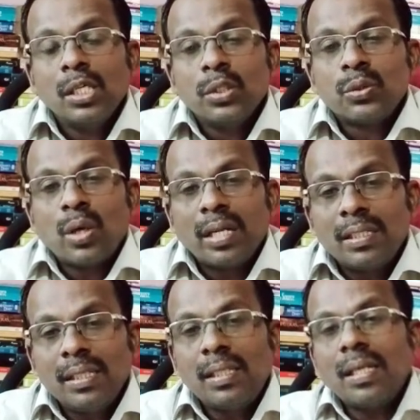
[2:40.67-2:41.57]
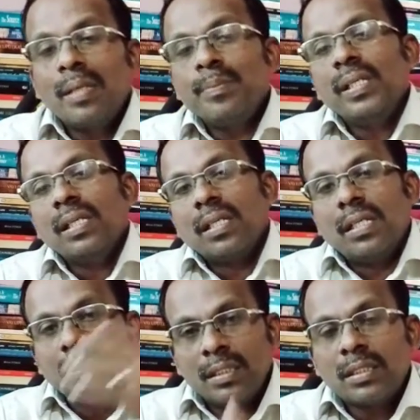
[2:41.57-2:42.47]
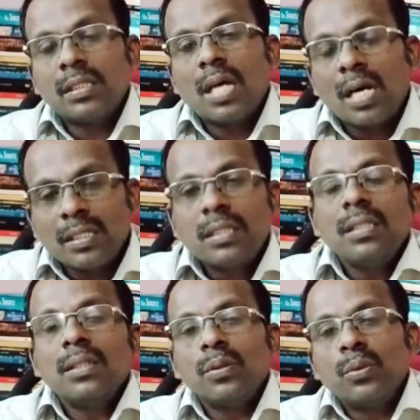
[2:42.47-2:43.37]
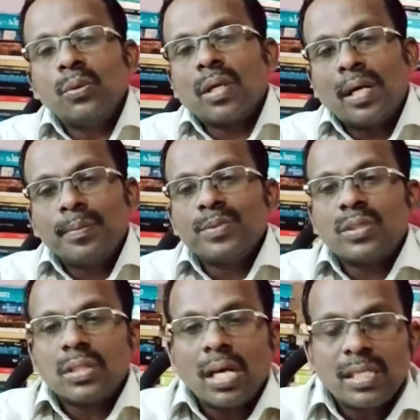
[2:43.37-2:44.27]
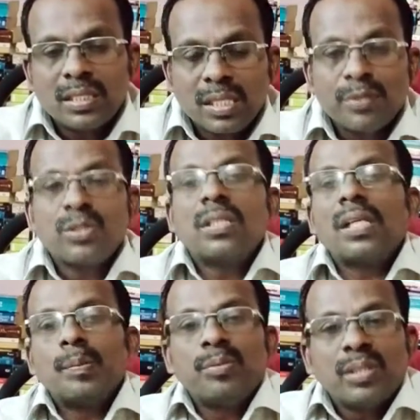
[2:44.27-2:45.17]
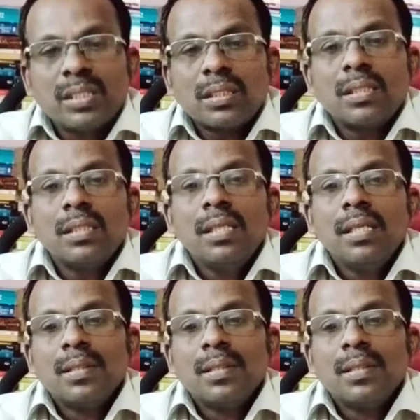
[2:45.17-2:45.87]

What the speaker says: So at that time, this Darcy who comes and saves the reputation